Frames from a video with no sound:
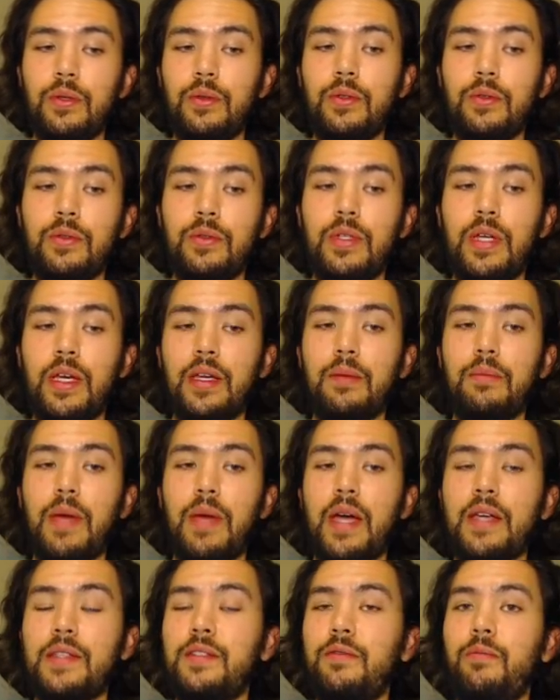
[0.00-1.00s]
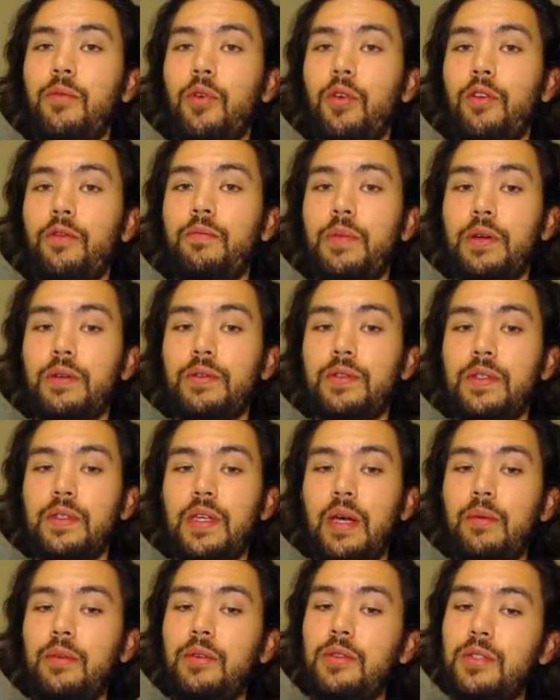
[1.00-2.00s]
taking Massive Morph piercing
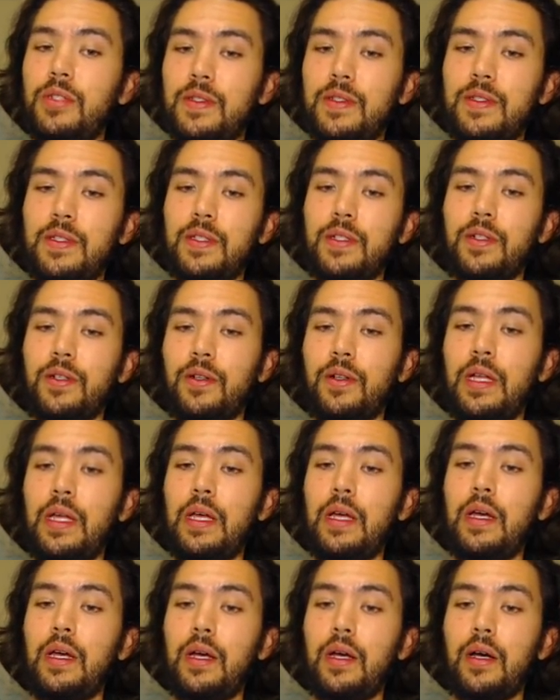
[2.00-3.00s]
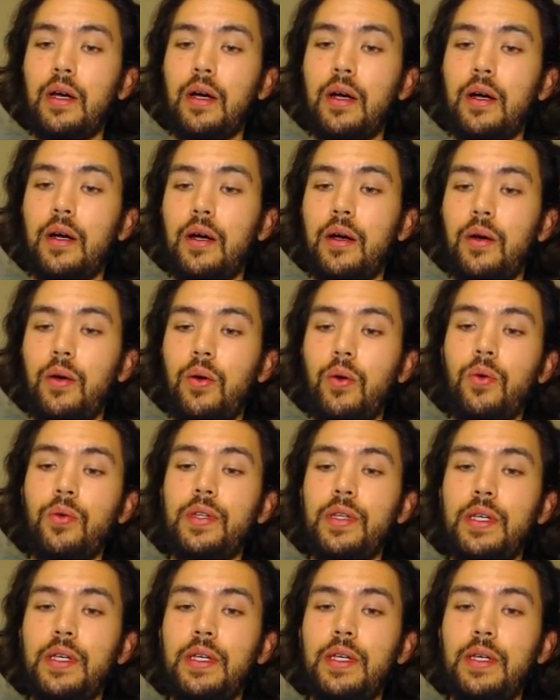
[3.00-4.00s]
damage, it's still
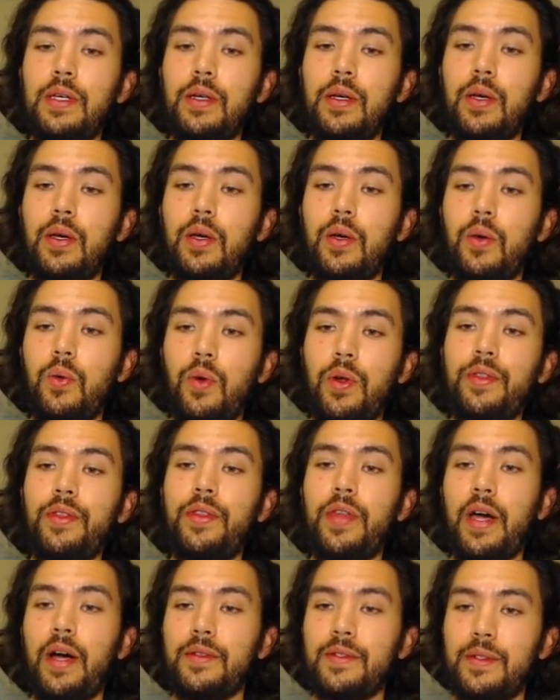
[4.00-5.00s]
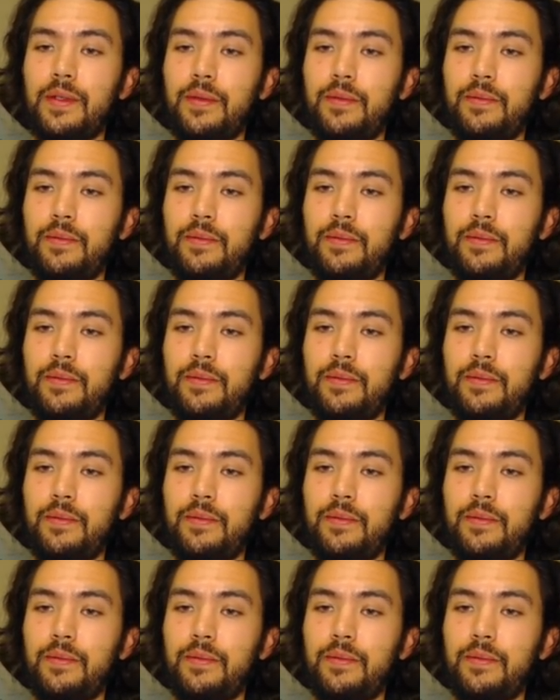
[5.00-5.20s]
only 1,000.